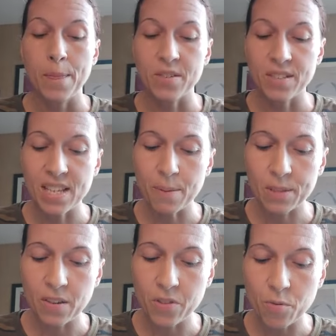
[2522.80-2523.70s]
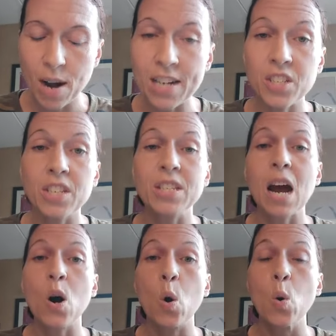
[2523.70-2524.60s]
The steps of the righteous
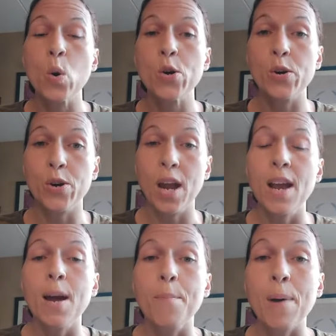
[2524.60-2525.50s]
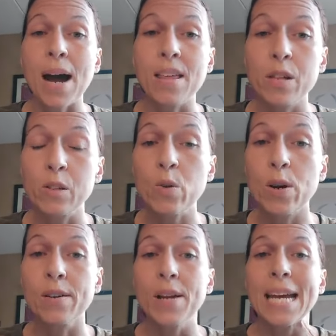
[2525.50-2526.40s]
are ordered by the
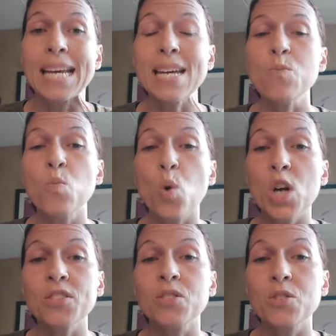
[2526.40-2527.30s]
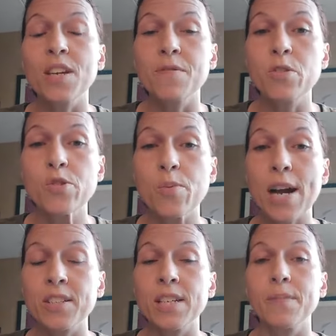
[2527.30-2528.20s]
Lord. He wants to give you
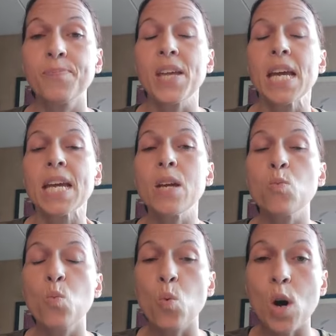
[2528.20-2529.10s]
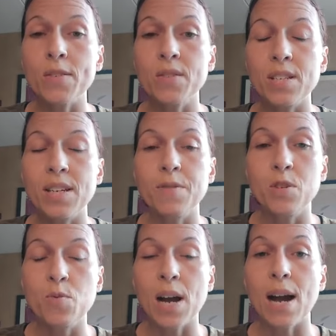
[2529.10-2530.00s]
direction. He wants to give
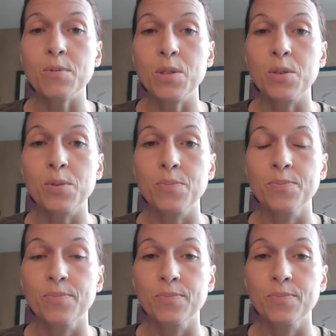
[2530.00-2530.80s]
you counsel.